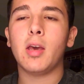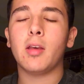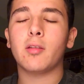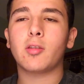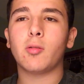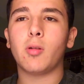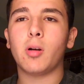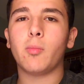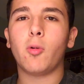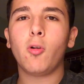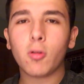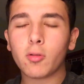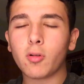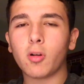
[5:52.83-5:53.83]
So
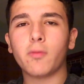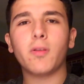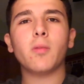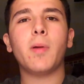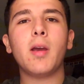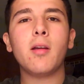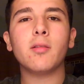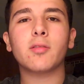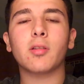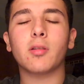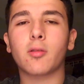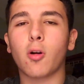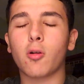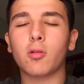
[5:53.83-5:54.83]
all in all, if your parents
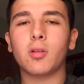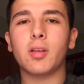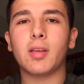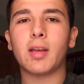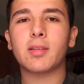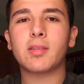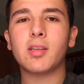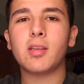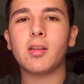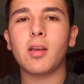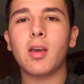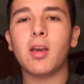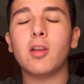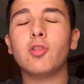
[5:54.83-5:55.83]
are totally against
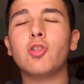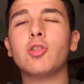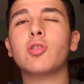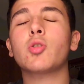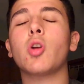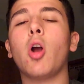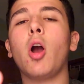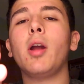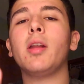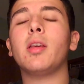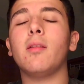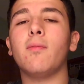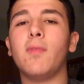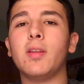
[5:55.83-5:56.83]
it, just try to
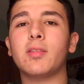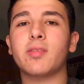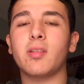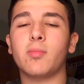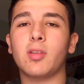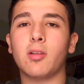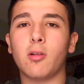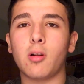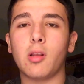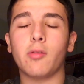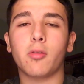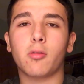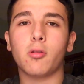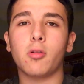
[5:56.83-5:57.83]
convince them to go to
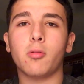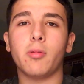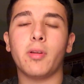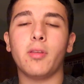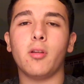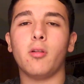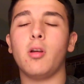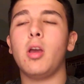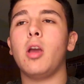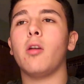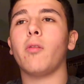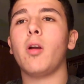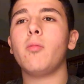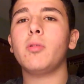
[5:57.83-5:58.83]
the recruiter with you.
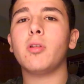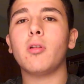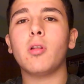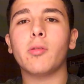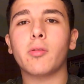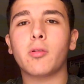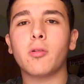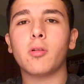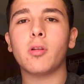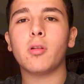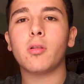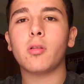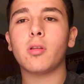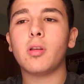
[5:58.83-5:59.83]
Right when you go to the
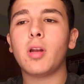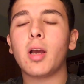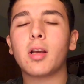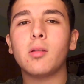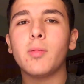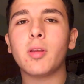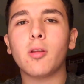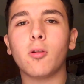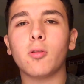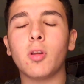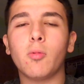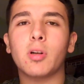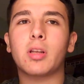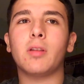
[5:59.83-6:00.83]
recruiter, you're not going to be the
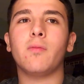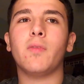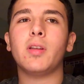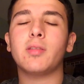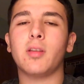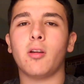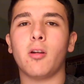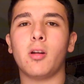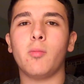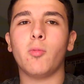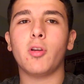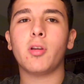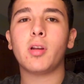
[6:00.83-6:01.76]
only one convincing her anymore.